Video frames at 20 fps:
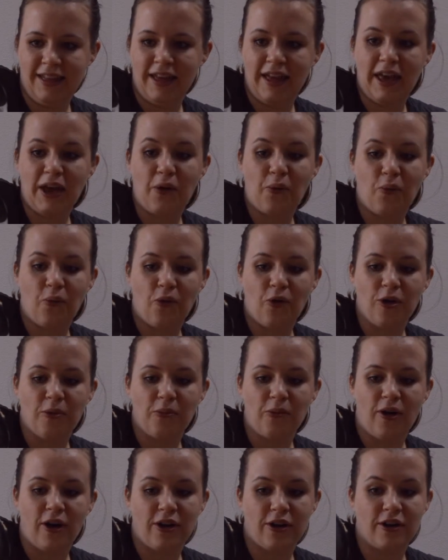And warm
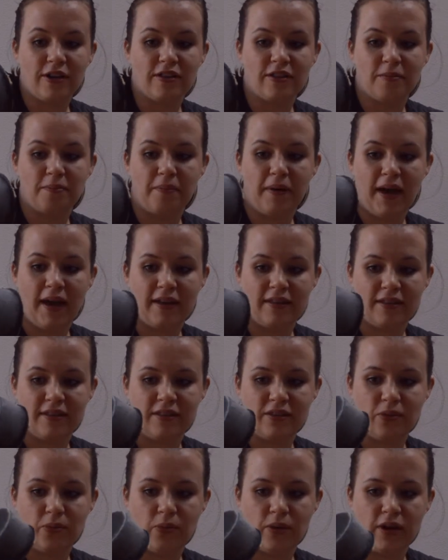water is
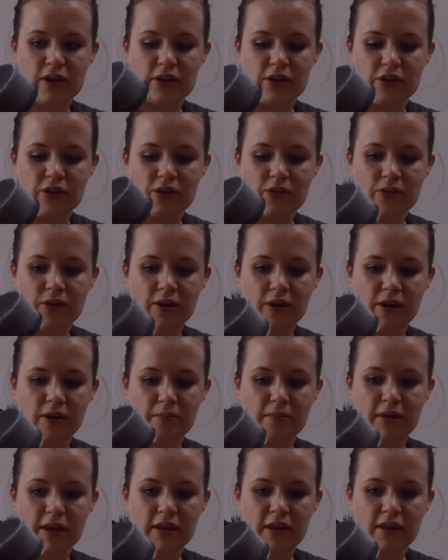best when you
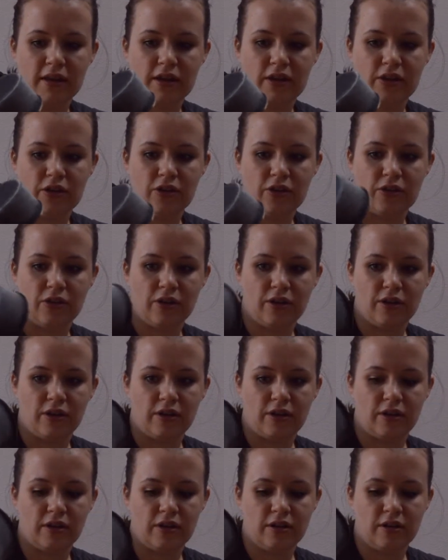are making
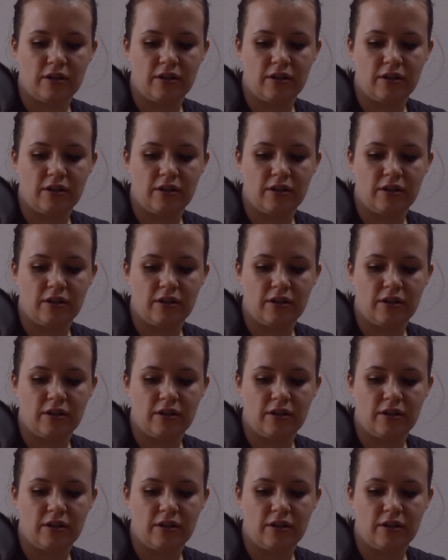your